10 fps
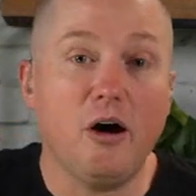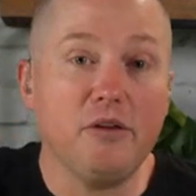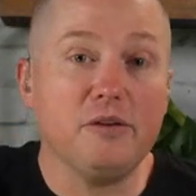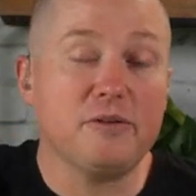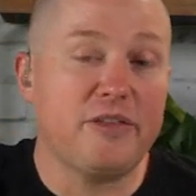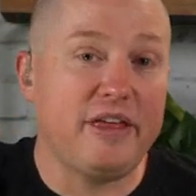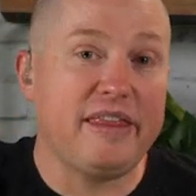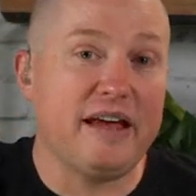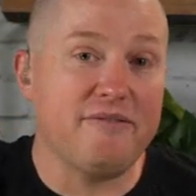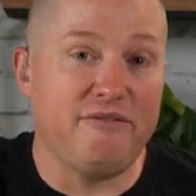other
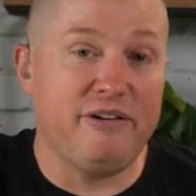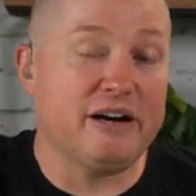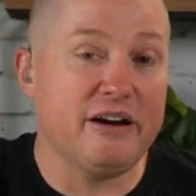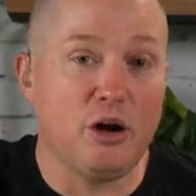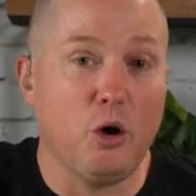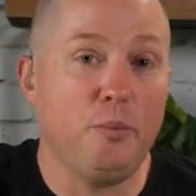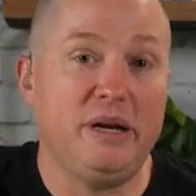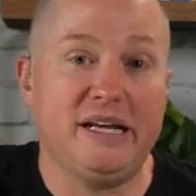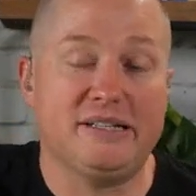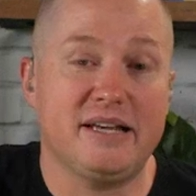than that very
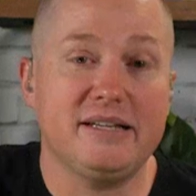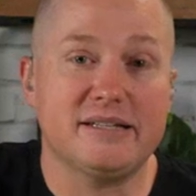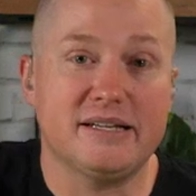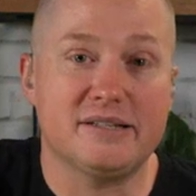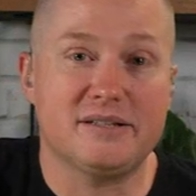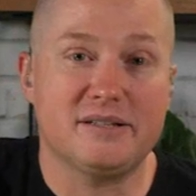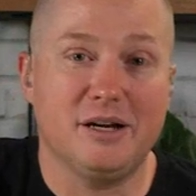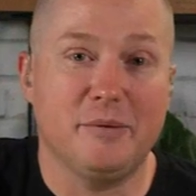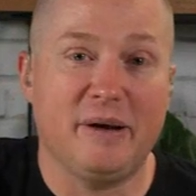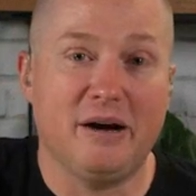opening sentence
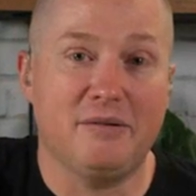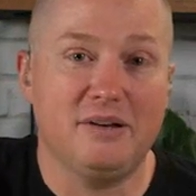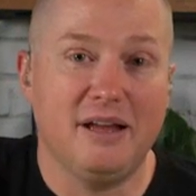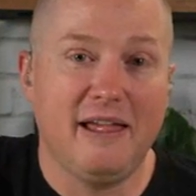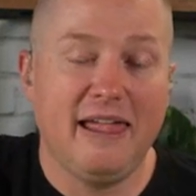about